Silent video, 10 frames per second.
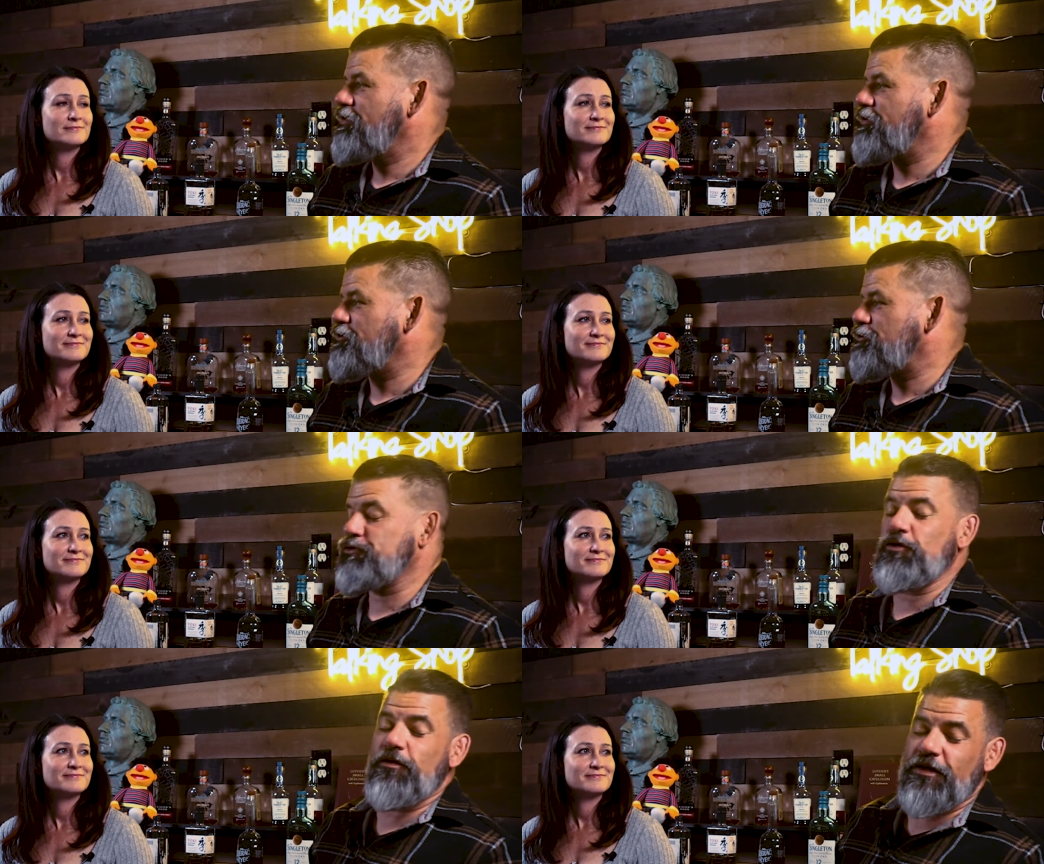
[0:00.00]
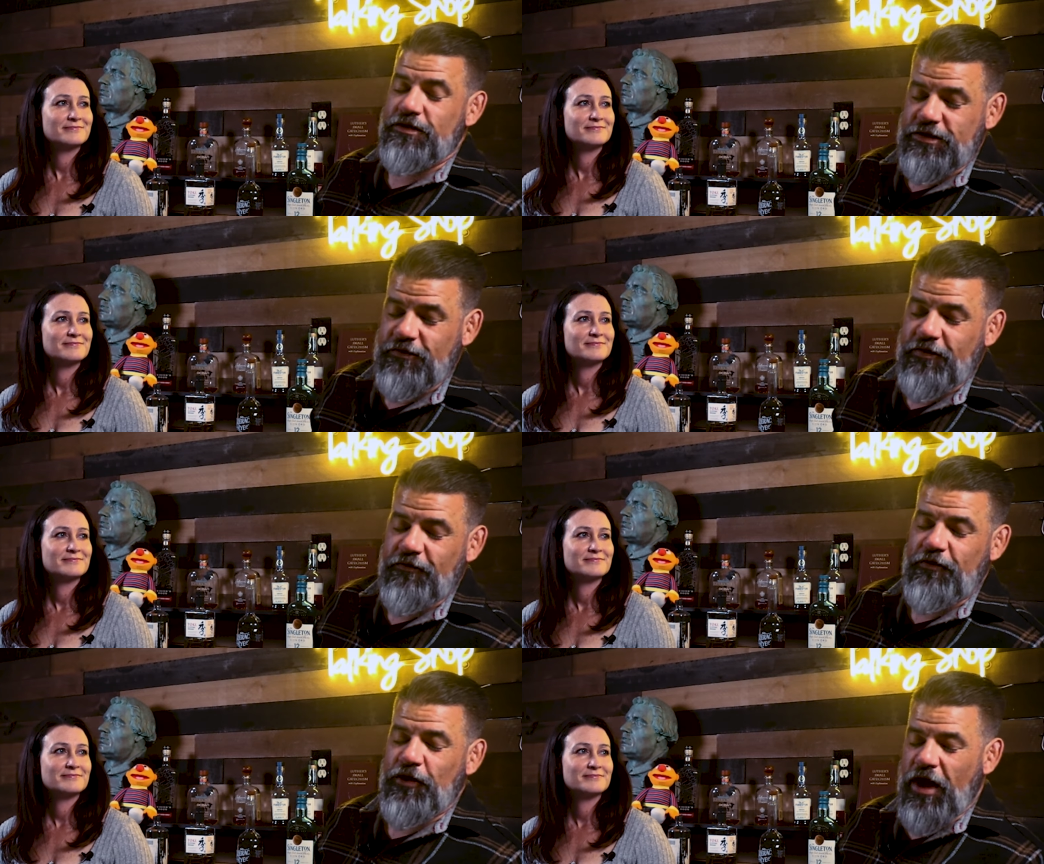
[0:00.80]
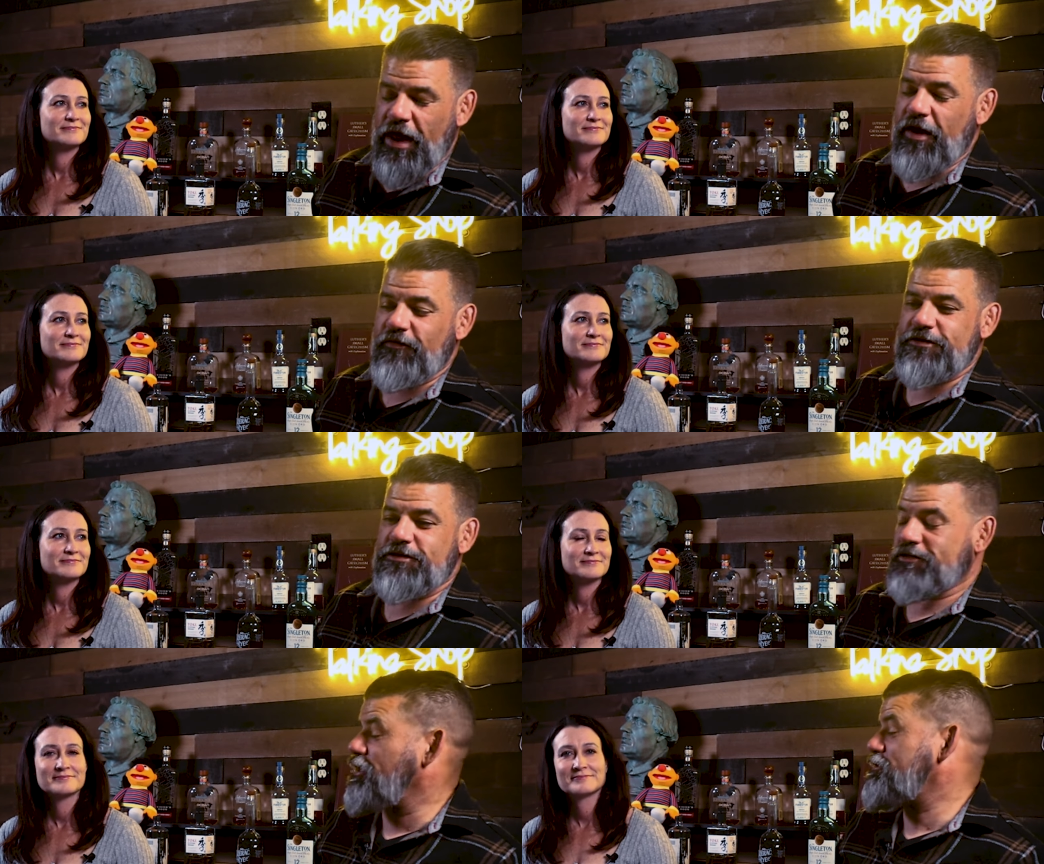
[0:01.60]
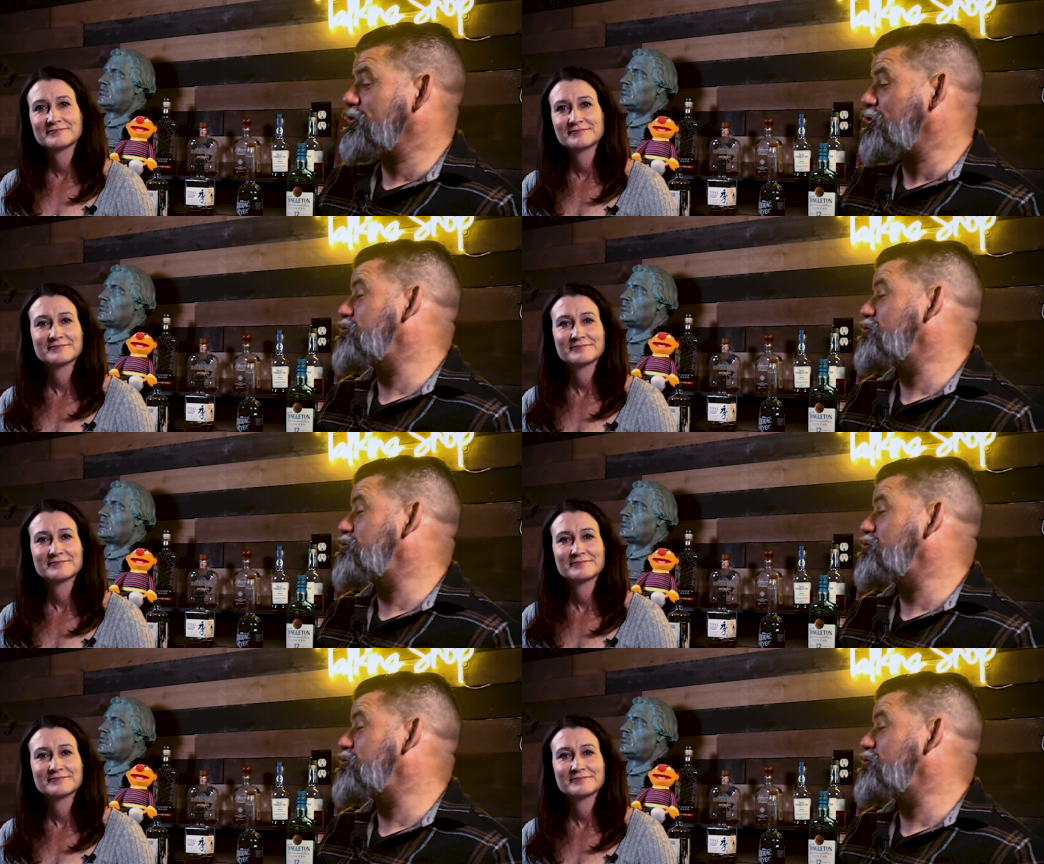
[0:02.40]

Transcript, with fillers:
Speaker 1: the truth is, even if you're not having this discussion,